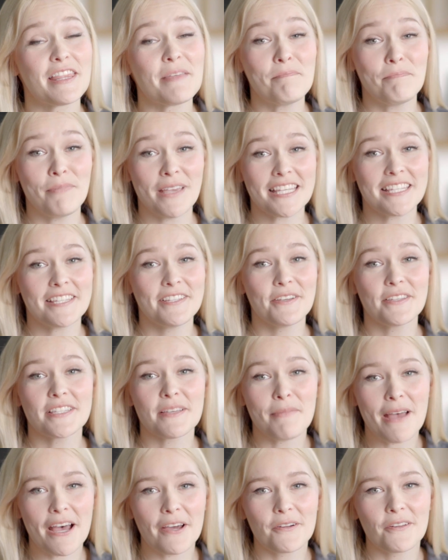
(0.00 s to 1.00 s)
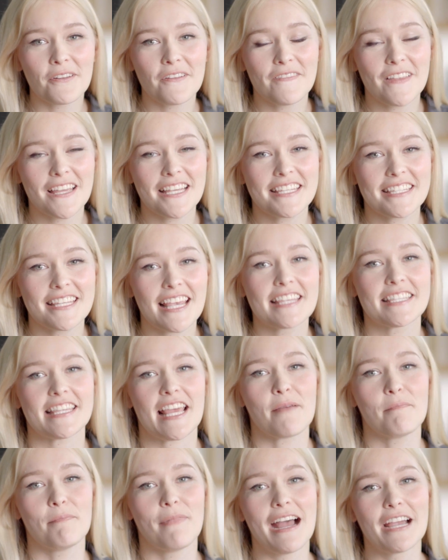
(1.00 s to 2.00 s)
The best news about all of this is
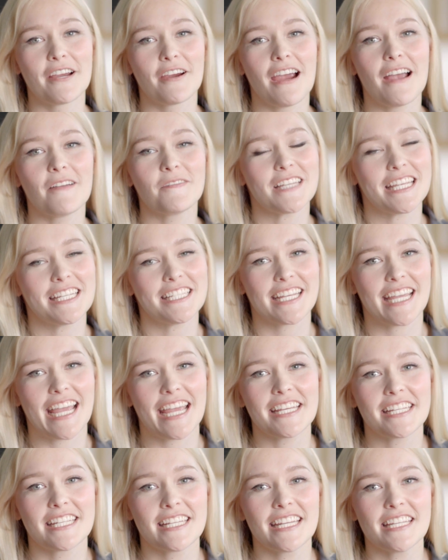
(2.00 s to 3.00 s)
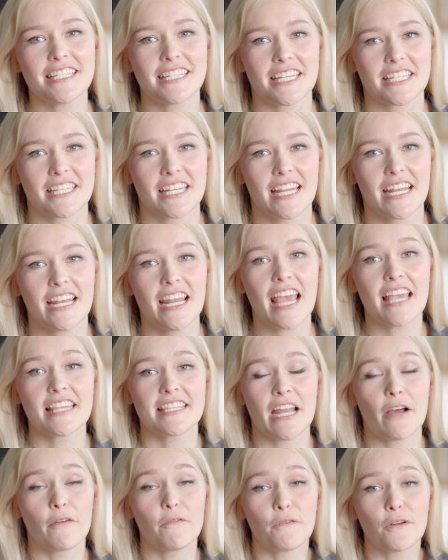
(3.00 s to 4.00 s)
that Minecraft Education Edition
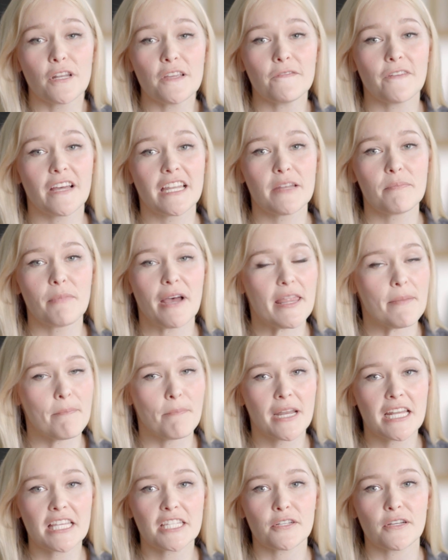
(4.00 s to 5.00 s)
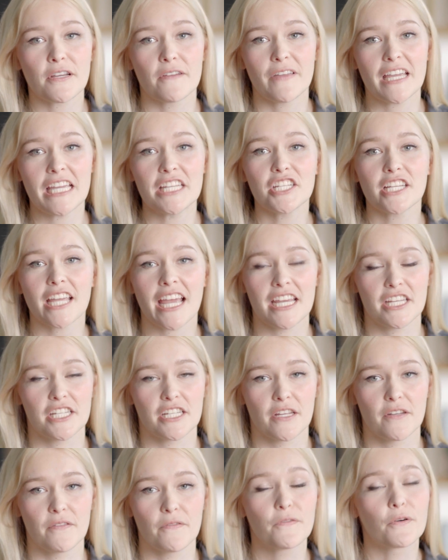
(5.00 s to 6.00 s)
is now fully funded by the Ministry of
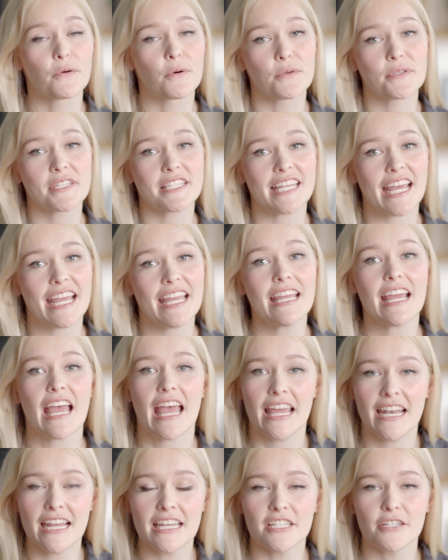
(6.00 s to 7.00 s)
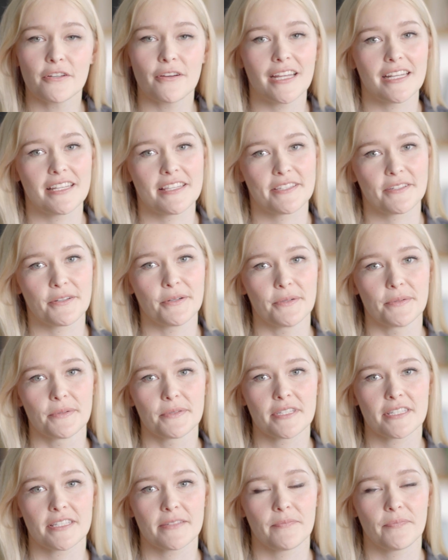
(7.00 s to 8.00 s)
Education for all state and integrated
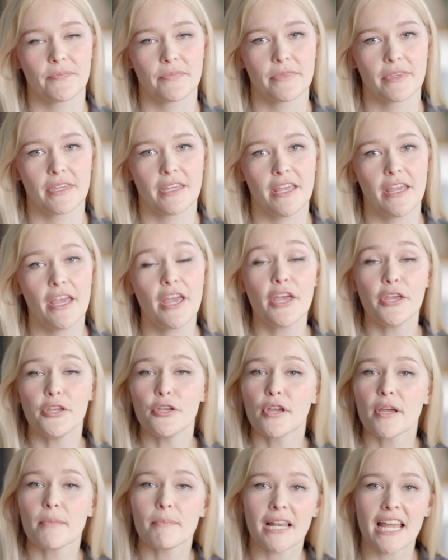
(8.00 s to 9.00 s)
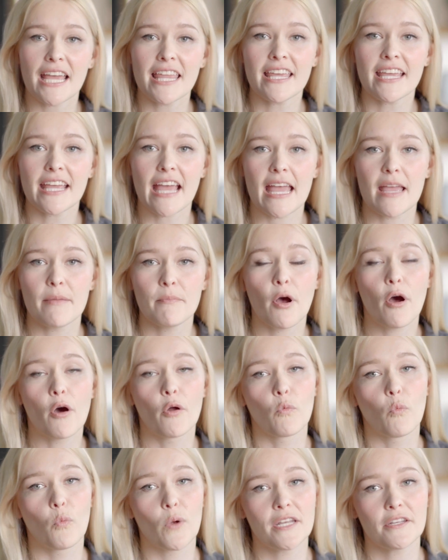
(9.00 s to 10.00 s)
schools. You can play the game
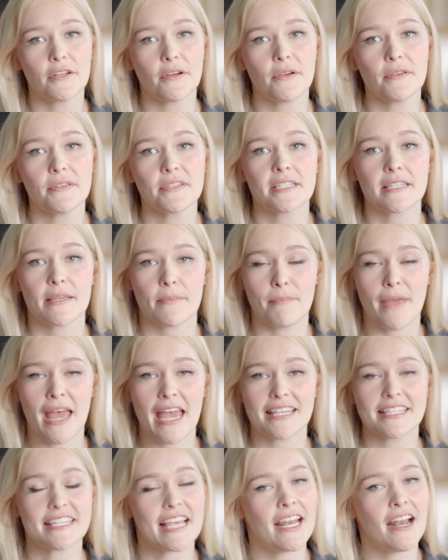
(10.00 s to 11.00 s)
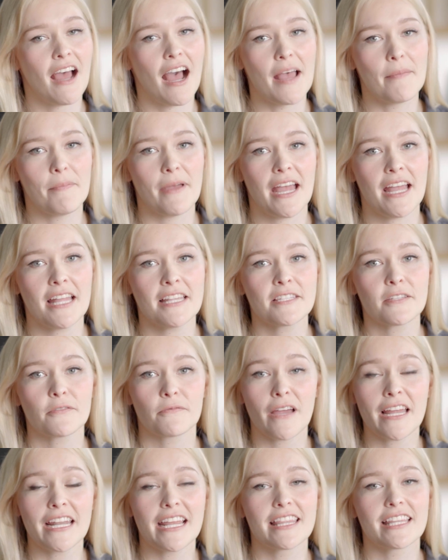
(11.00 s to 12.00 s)
on Windows, Macs and iPads
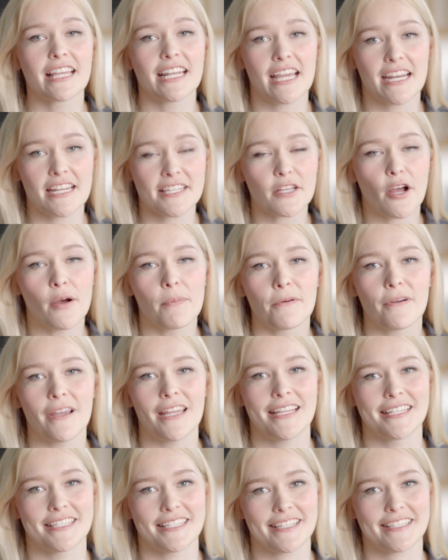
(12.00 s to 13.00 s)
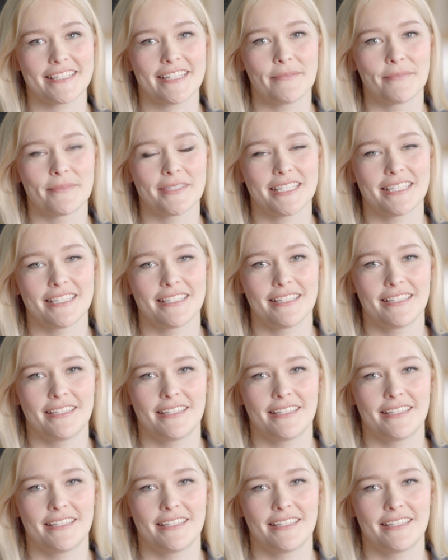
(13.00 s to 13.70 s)
running the latest operating systems.